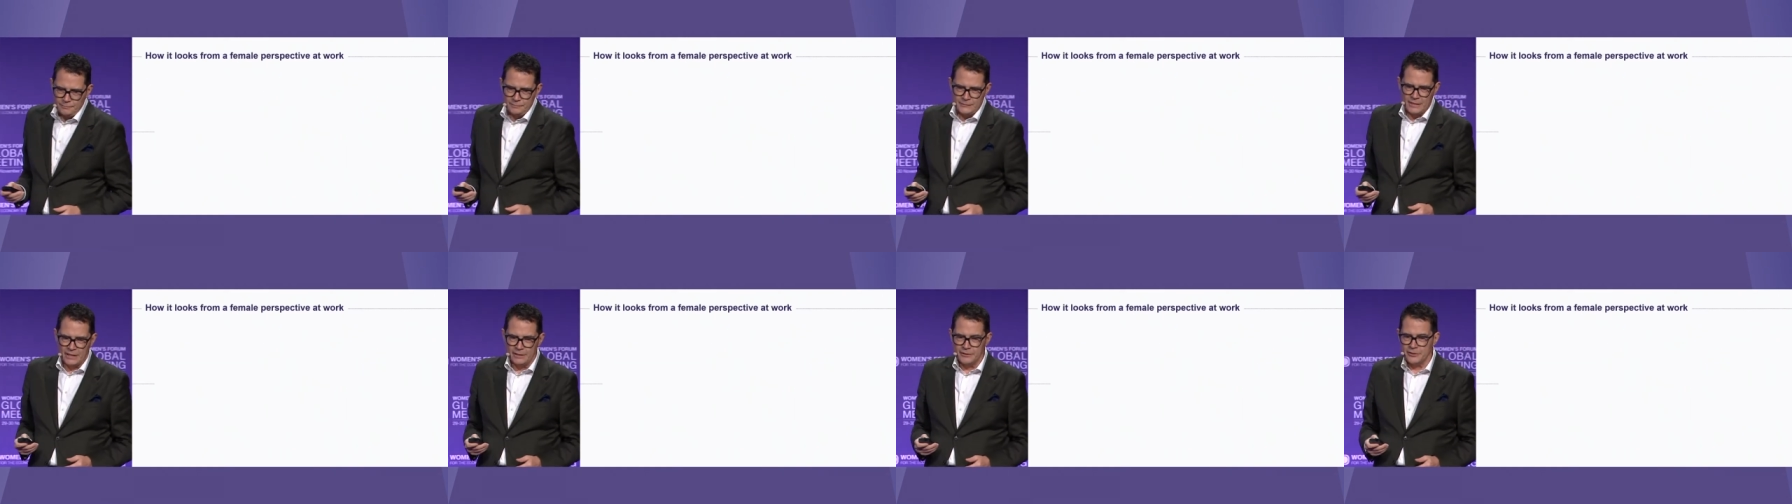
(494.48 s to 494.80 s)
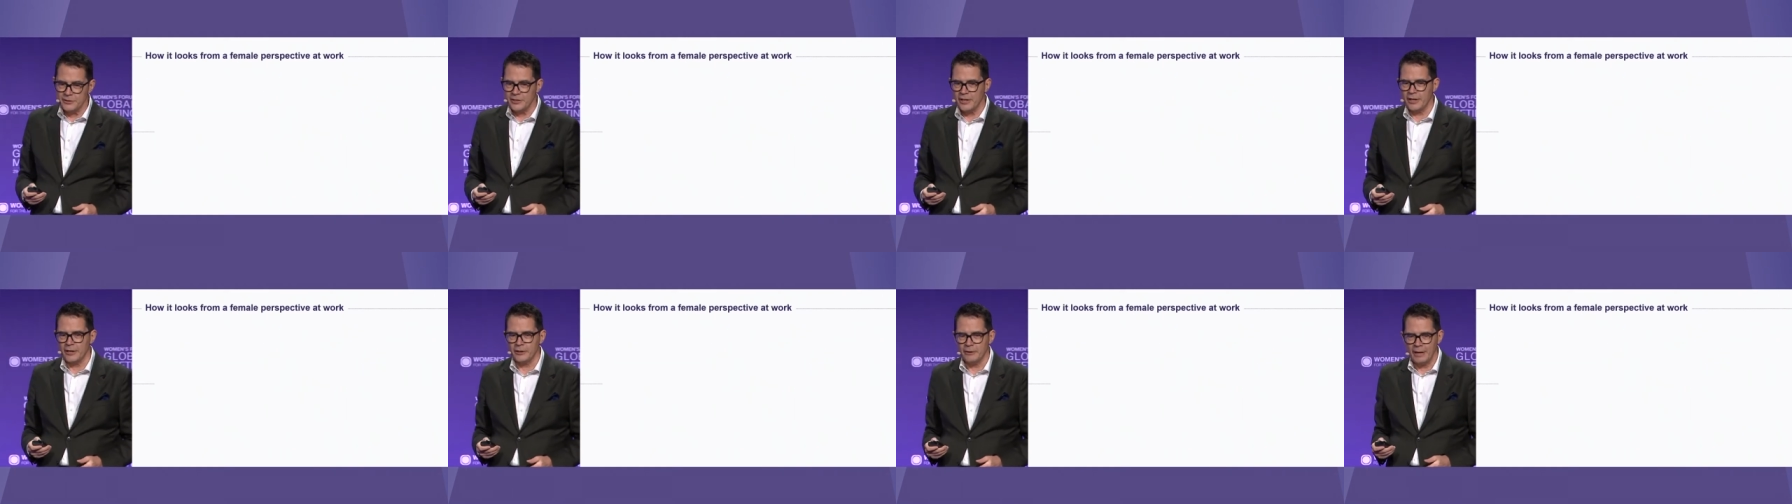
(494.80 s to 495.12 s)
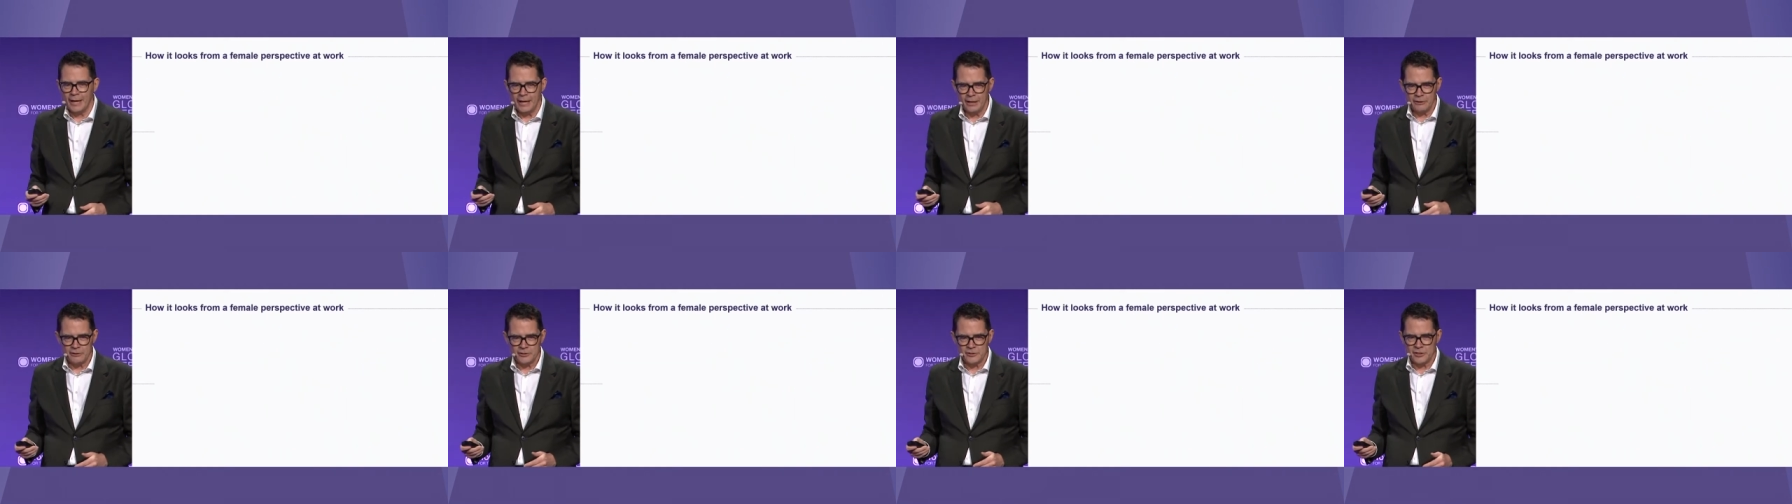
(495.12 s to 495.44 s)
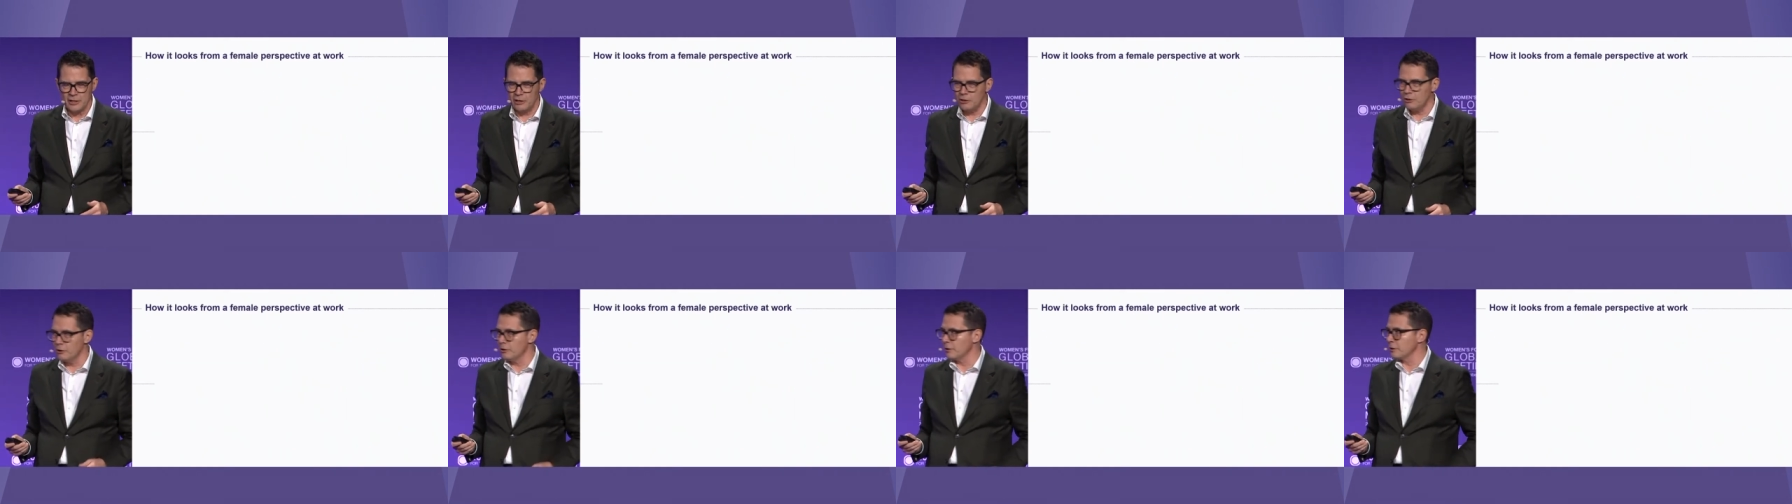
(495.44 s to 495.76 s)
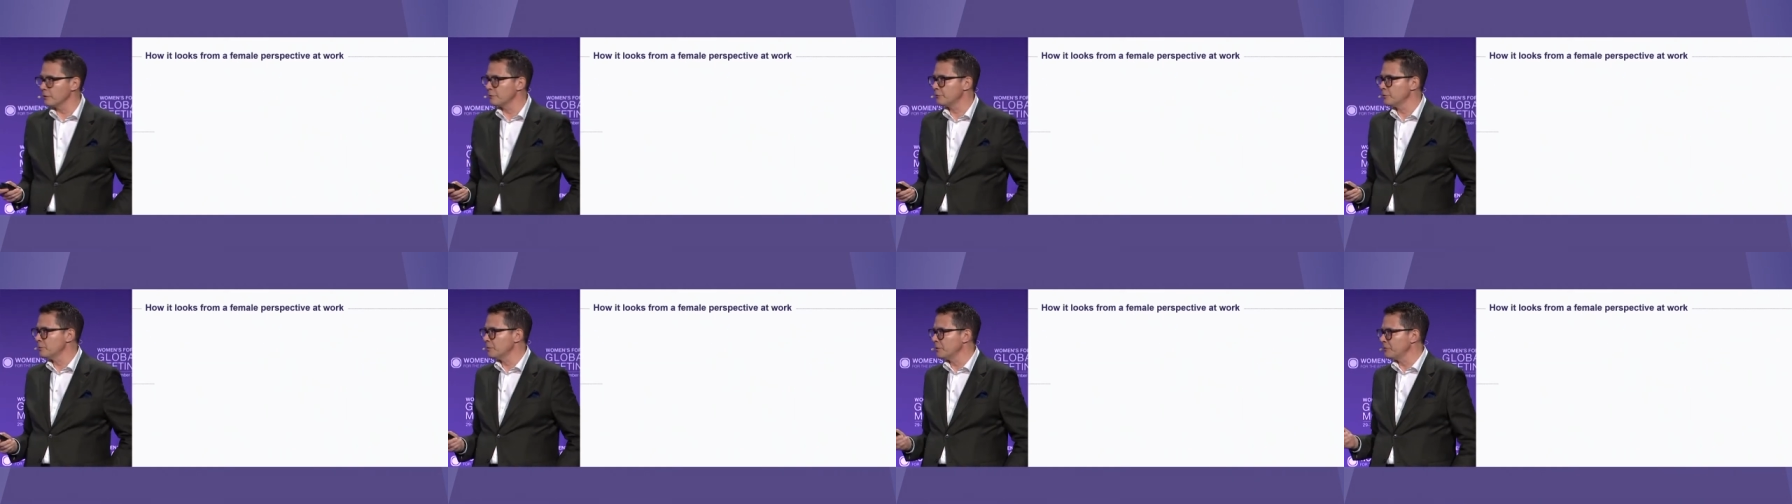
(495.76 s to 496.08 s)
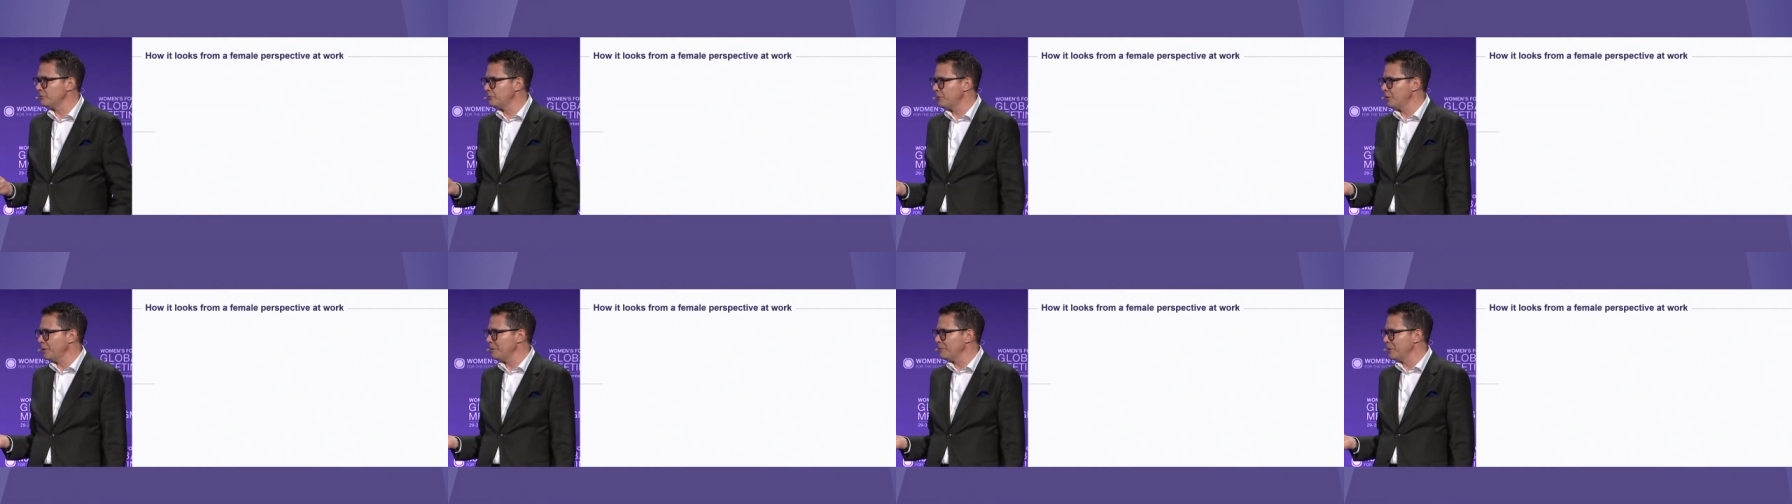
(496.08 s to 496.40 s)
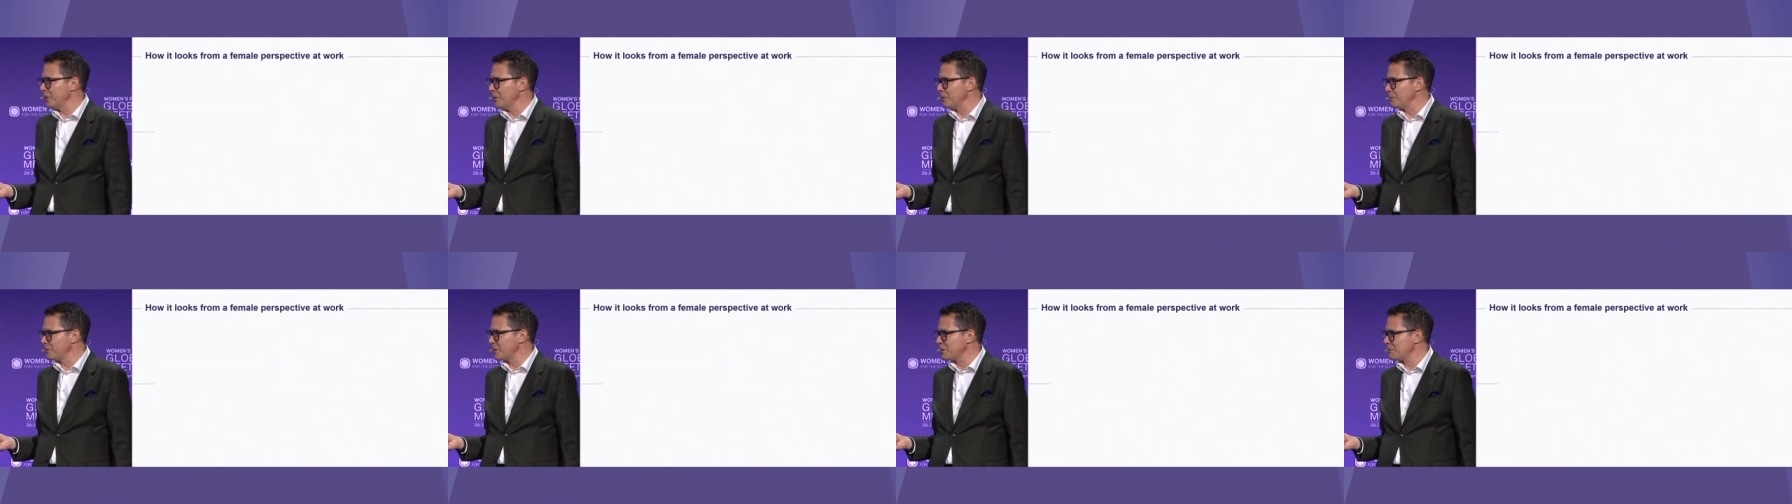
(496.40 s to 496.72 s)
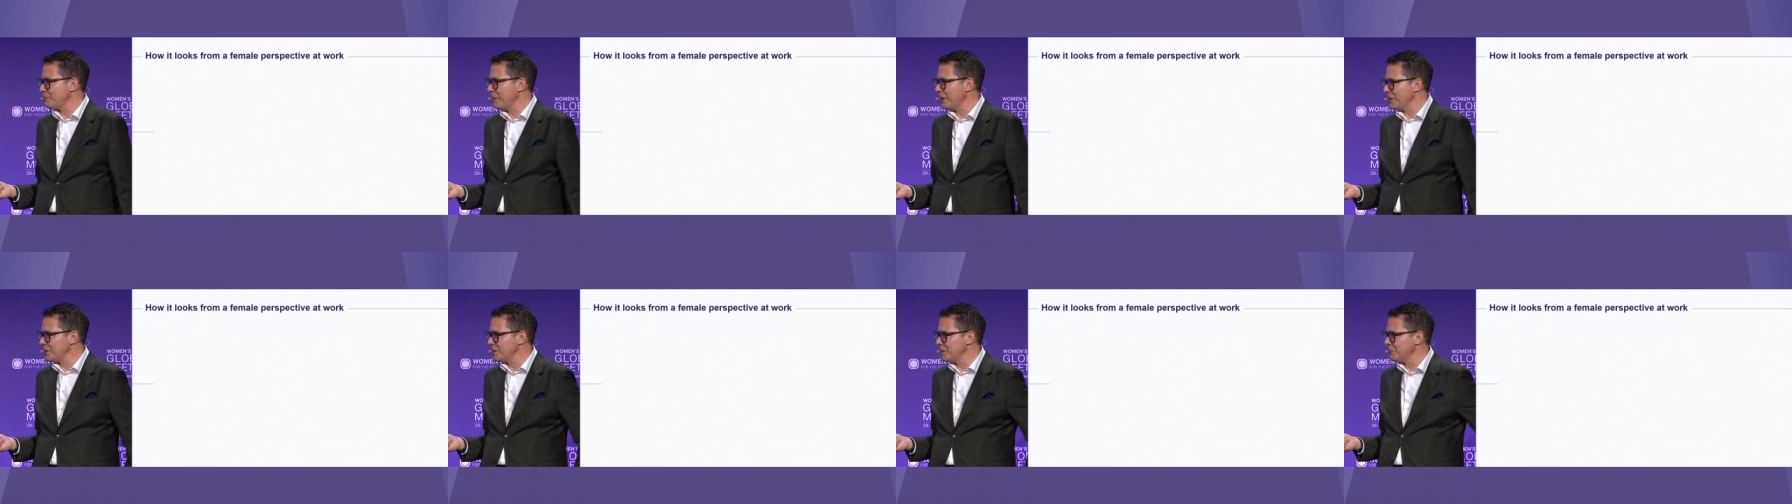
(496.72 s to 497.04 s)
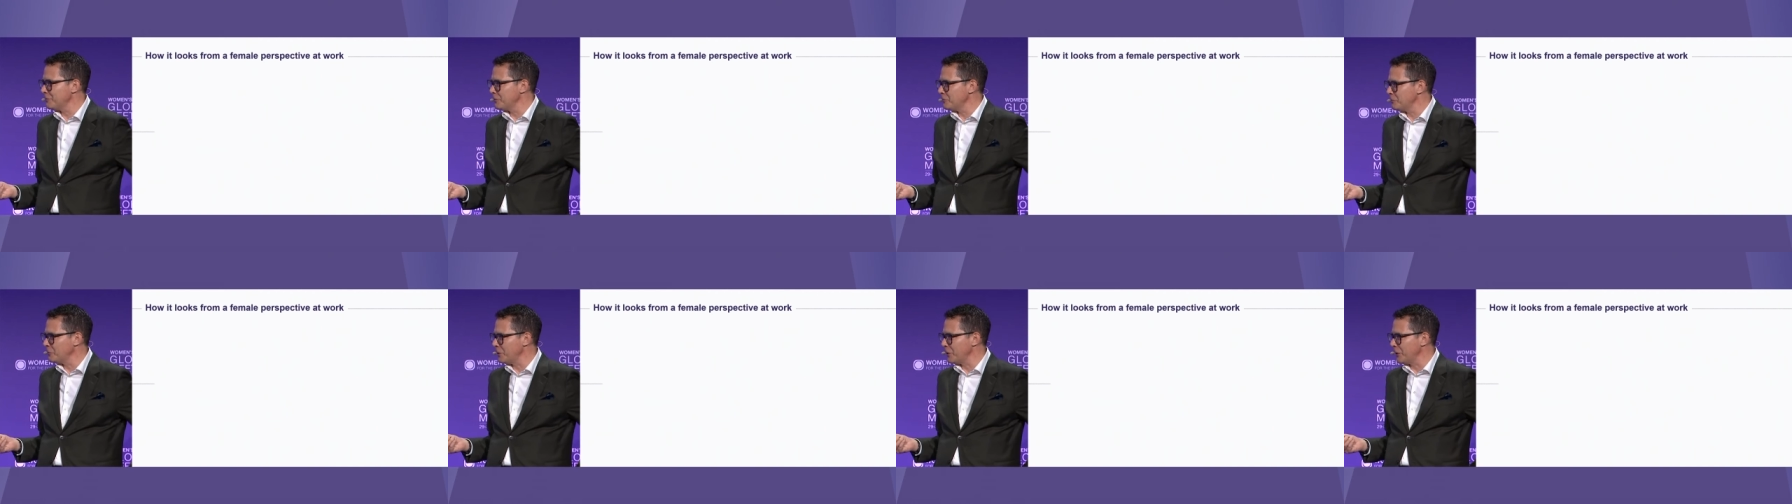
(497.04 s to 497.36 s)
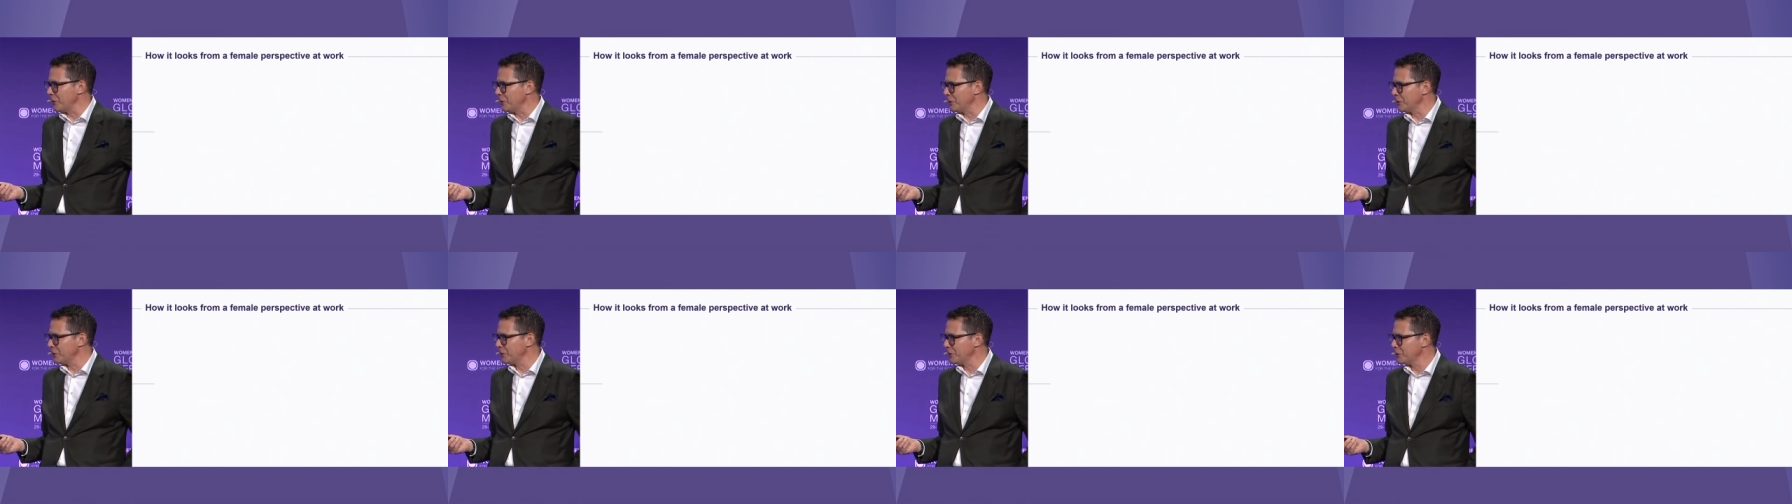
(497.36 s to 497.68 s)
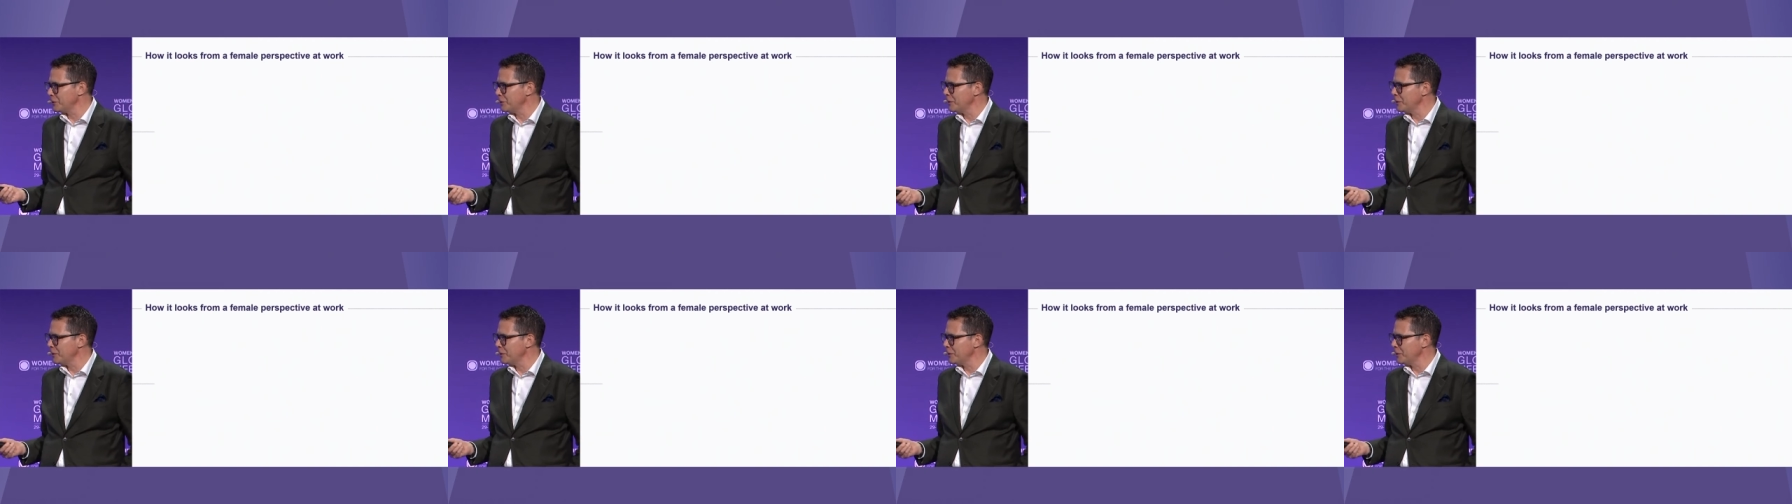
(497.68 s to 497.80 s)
So how does it look from a female perspective at work?